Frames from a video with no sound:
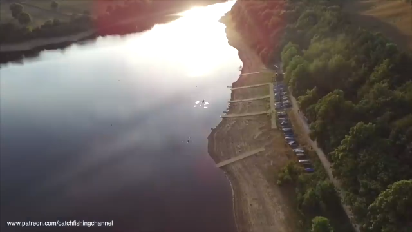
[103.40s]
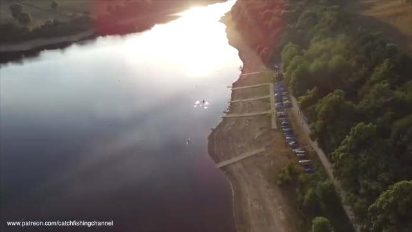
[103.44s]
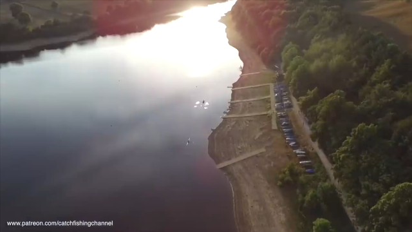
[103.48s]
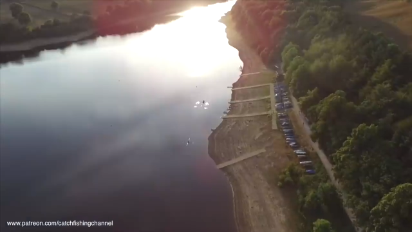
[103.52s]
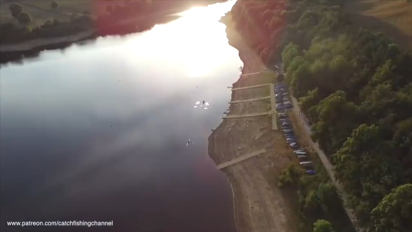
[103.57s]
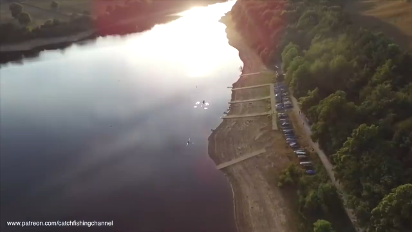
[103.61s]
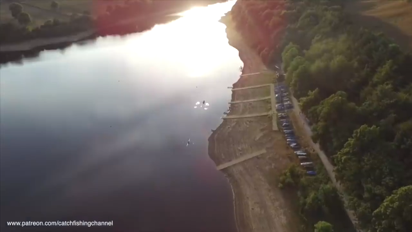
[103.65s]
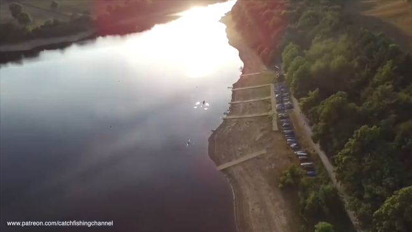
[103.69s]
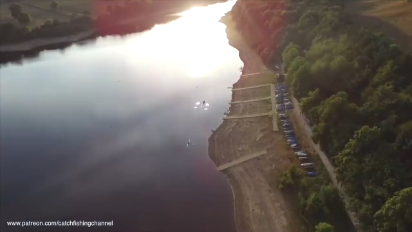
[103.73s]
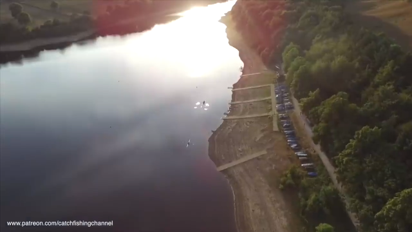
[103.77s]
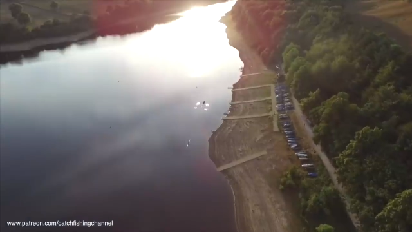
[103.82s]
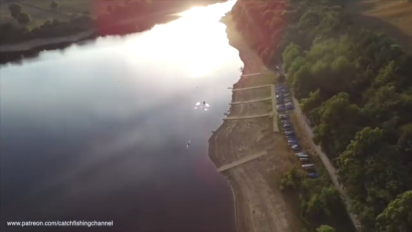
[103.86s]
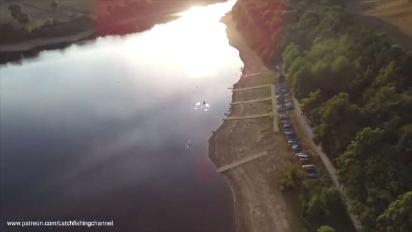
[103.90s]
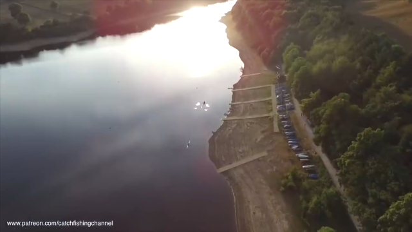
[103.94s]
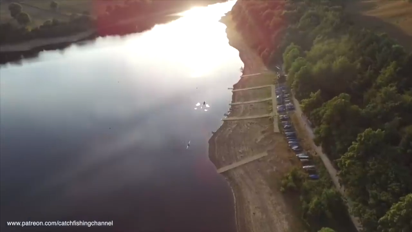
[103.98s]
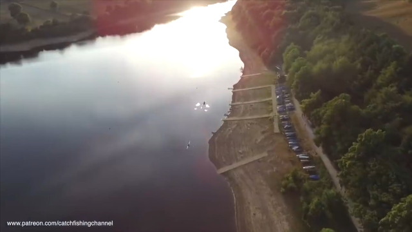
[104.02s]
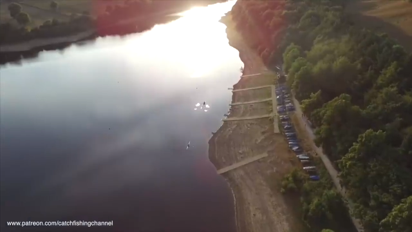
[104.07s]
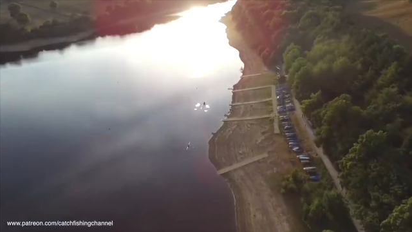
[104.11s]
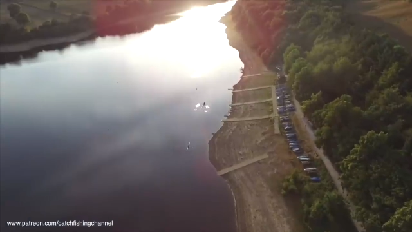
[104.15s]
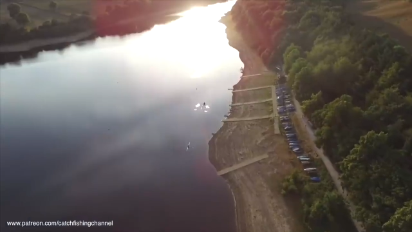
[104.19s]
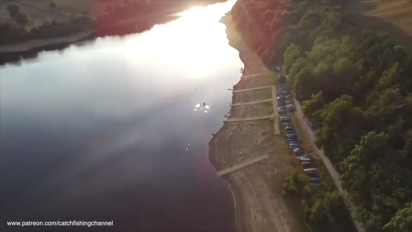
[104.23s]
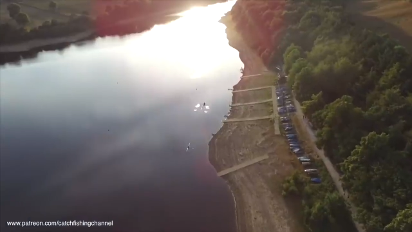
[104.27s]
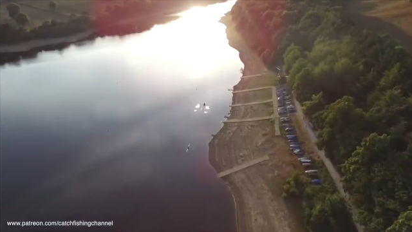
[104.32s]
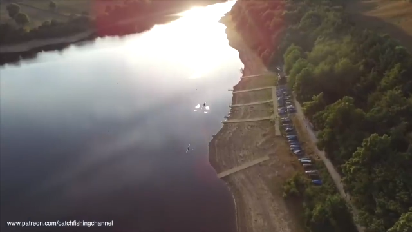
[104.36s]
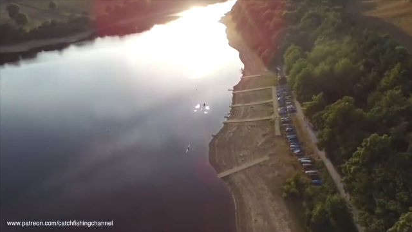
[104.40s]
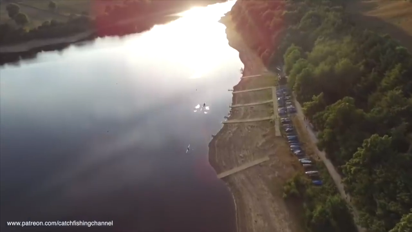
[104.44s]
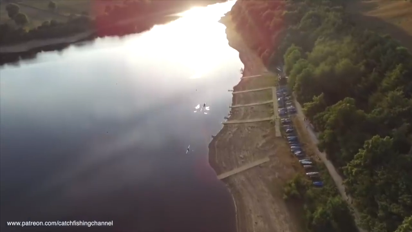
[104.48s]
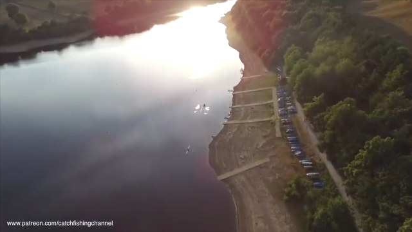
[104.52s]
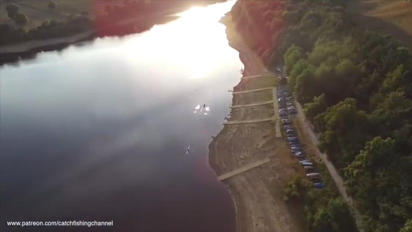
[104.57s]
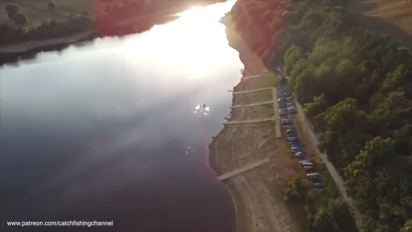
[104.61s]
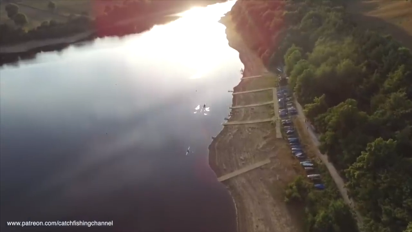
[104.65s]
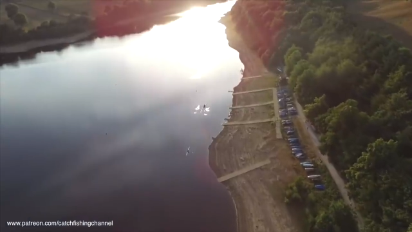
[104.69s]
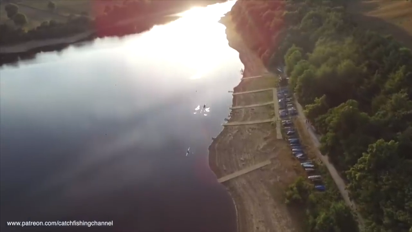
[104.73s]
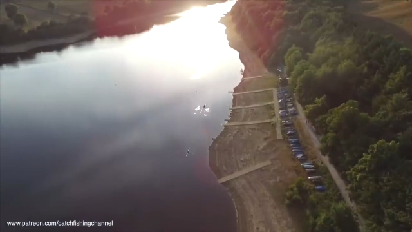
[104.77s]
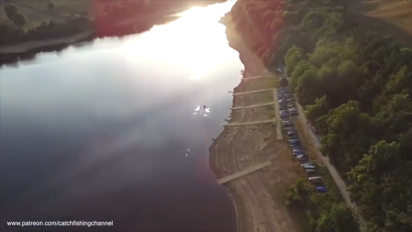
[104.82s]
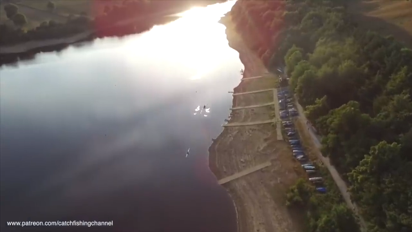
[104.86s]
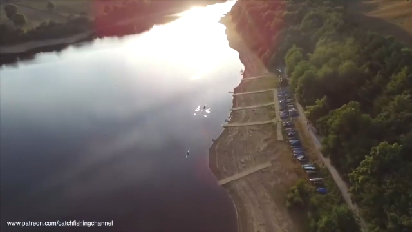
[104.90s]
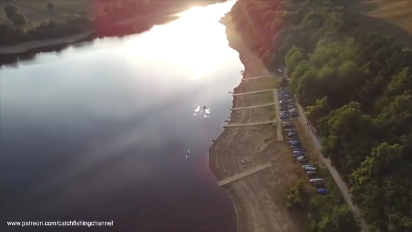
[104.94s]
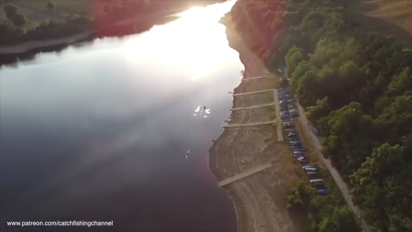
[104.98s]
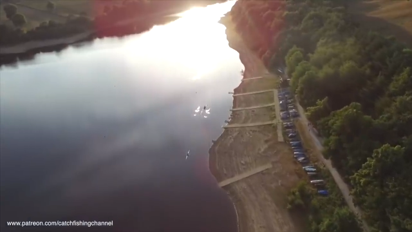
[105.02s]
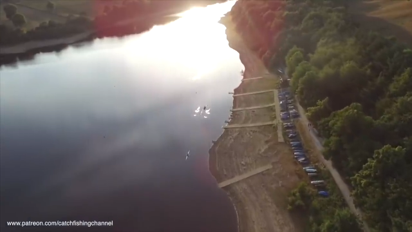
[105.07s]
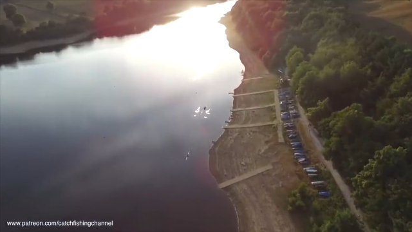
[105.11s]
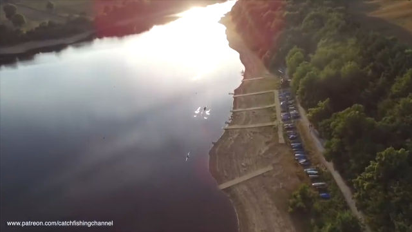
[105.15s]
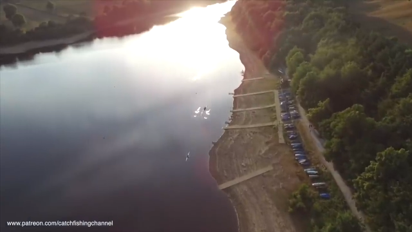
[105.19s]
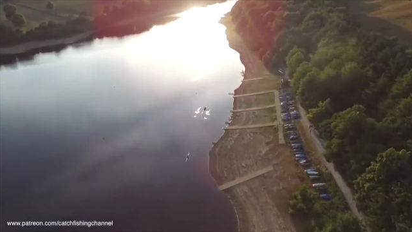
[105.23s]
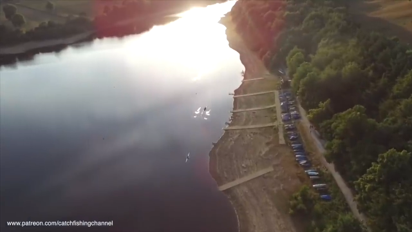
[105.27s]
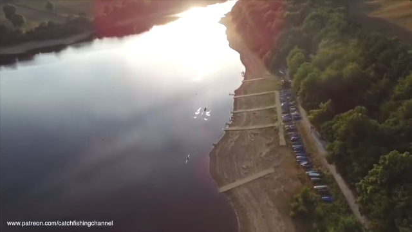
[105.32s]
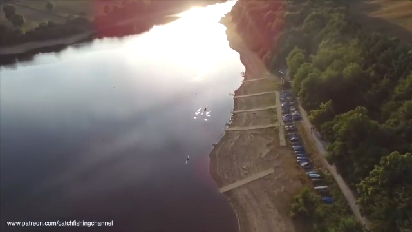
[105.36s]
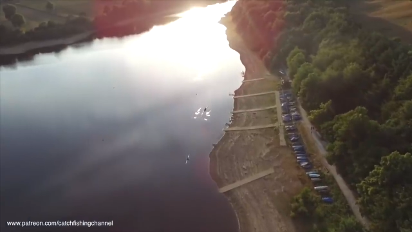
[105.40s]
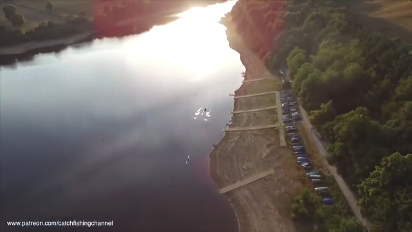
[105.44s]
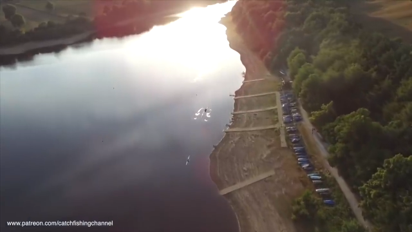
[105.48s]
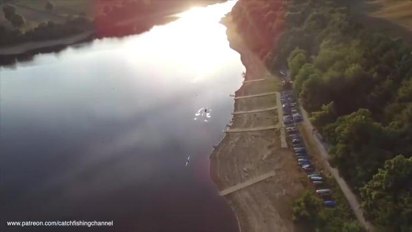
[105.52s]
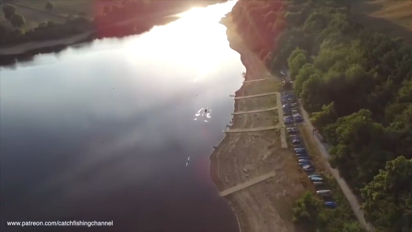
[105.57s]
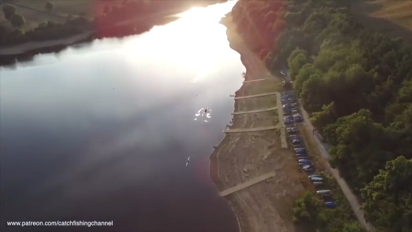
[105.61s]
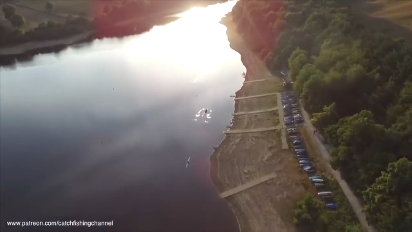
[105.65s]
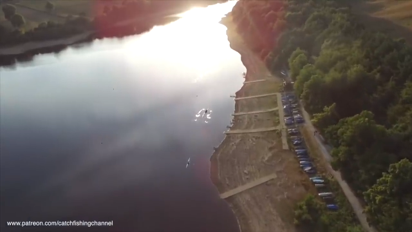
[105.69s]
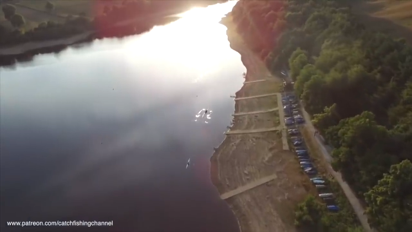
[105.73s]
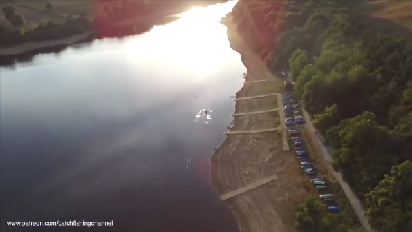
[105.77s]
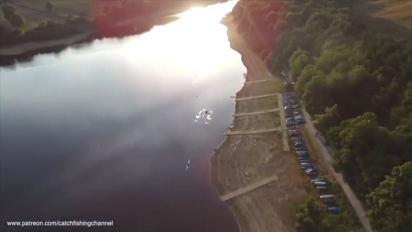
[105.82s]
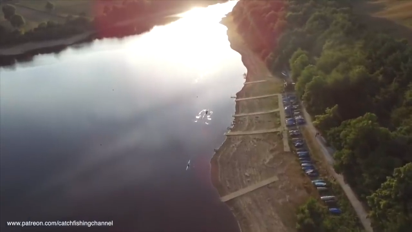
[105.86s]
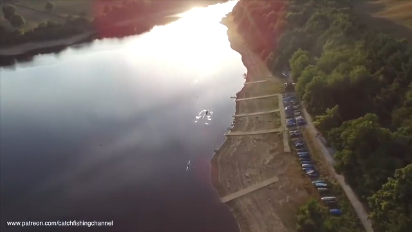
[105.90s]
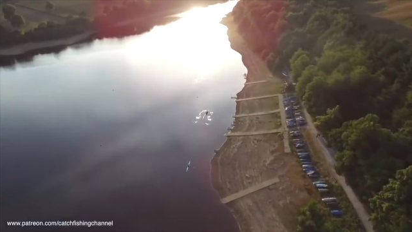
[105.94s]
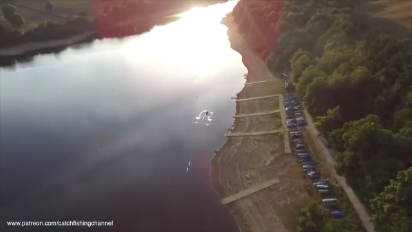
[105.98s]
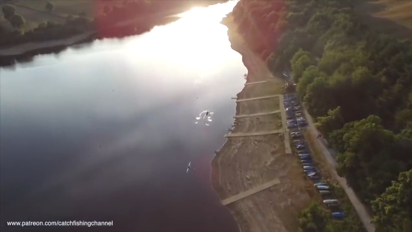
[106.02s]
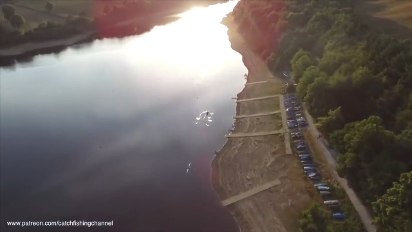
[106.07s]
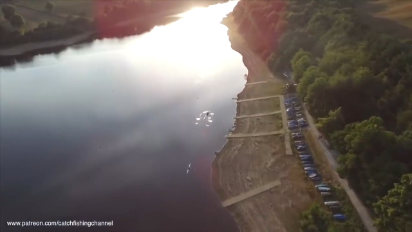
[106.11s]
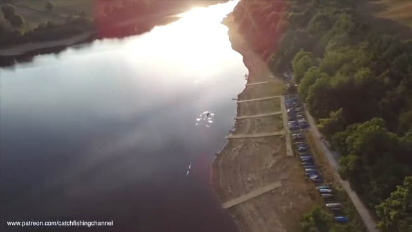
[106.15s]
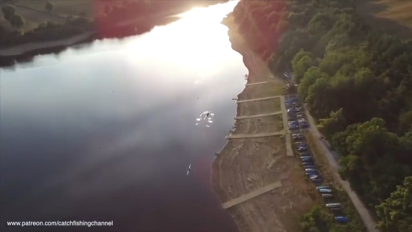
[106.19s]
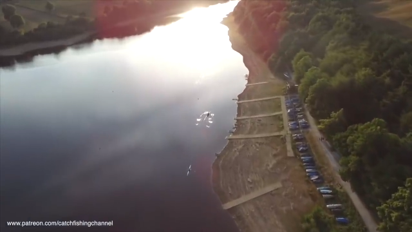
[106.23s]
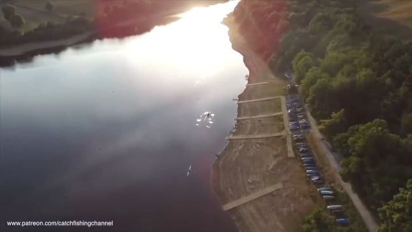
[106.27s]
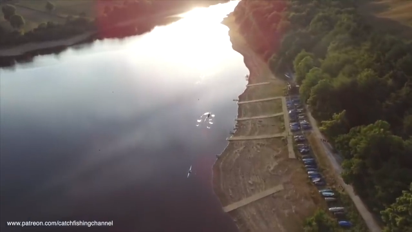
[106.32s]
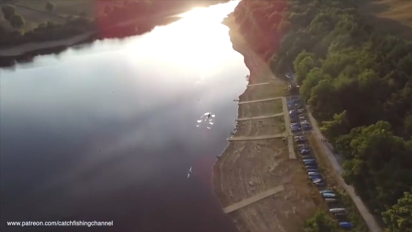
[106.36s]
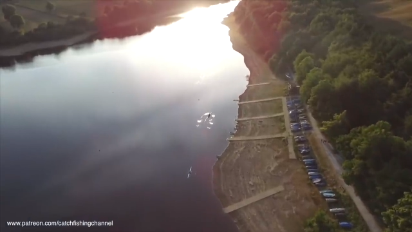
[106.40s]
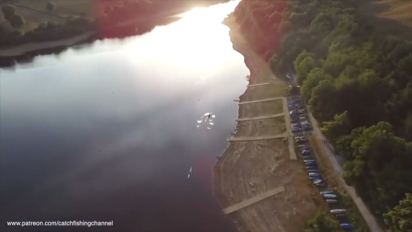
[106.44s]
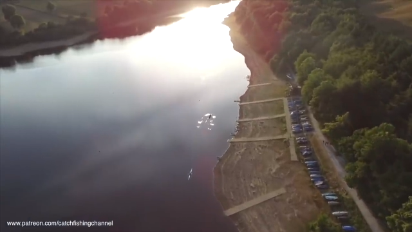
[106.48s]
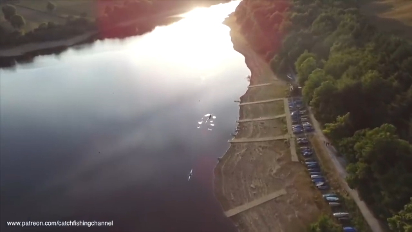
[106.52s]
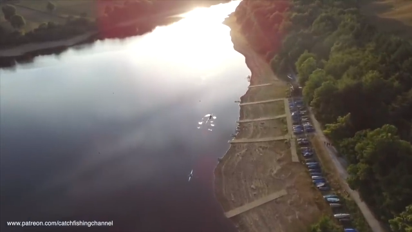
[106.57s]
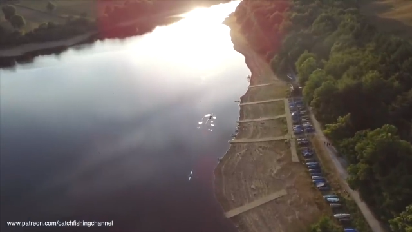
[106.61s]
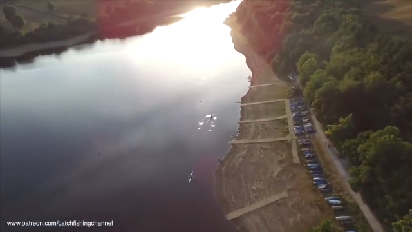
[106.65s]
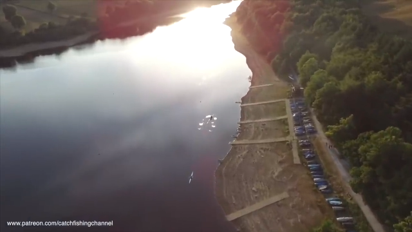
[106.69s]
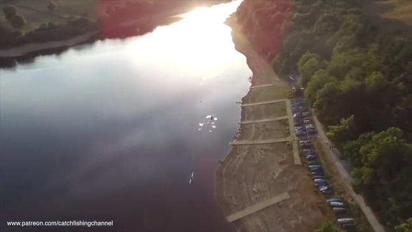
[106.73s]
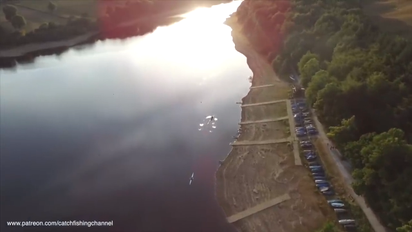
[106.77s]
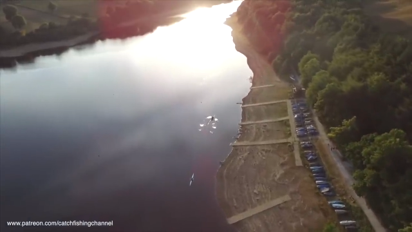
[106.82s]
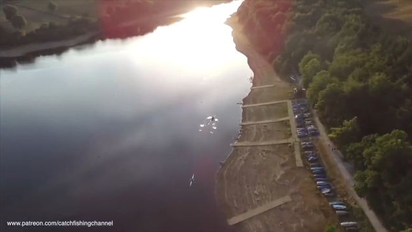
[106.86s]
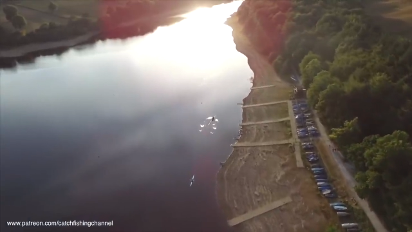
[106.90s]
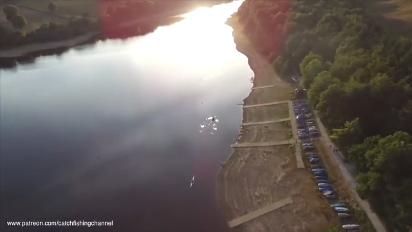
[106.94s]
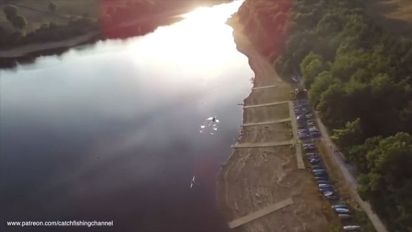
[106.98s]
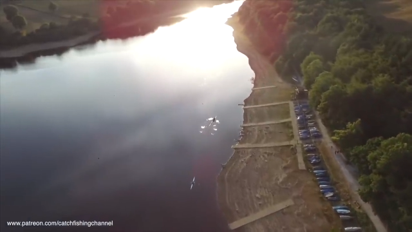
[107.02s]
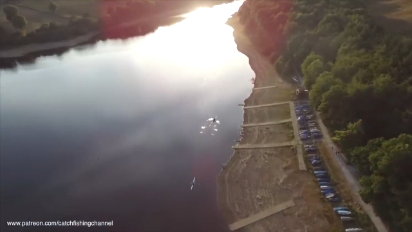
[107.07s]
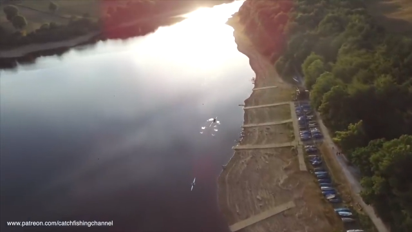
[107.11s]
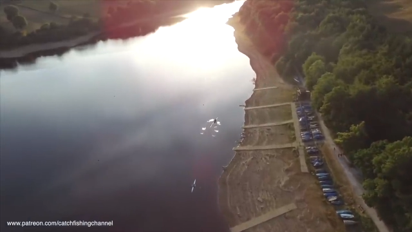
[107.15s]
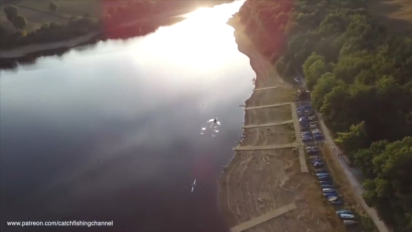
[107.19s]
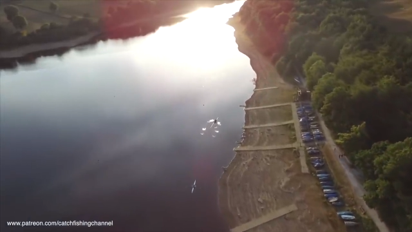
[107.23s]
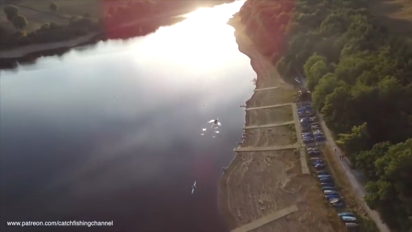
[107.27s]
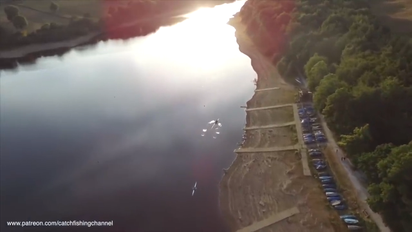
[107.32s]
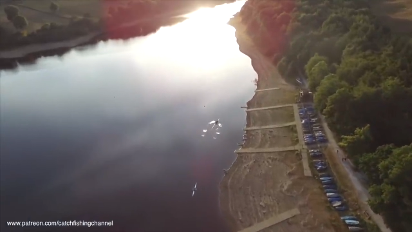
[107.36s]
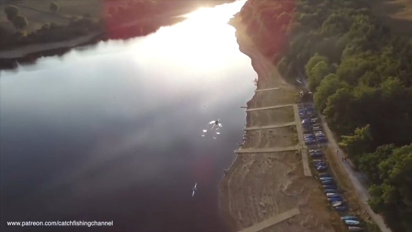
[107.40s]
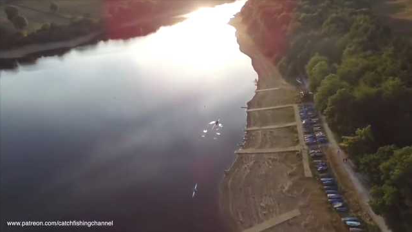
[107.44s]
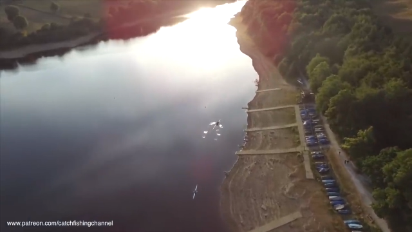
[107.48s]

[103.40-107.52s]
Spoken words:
(no speaker visible)